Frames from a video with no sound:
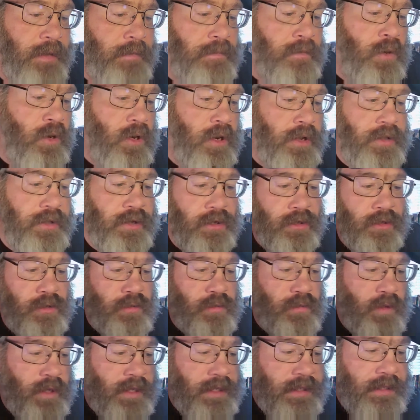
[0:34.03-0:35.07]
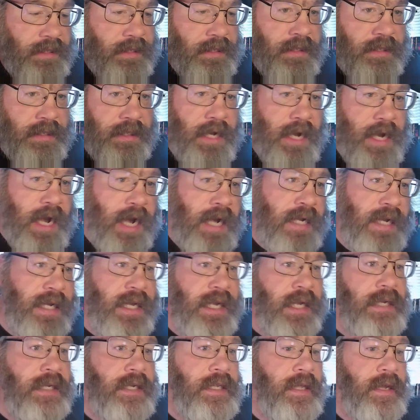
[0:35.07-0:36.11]
up more of those once I
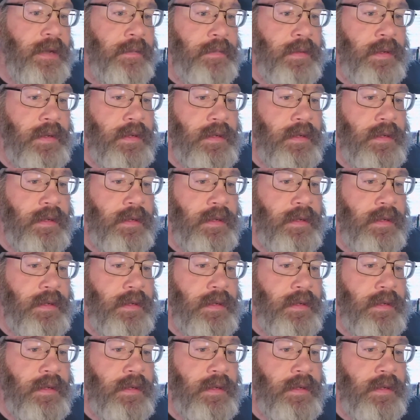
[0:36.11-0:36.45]
get them.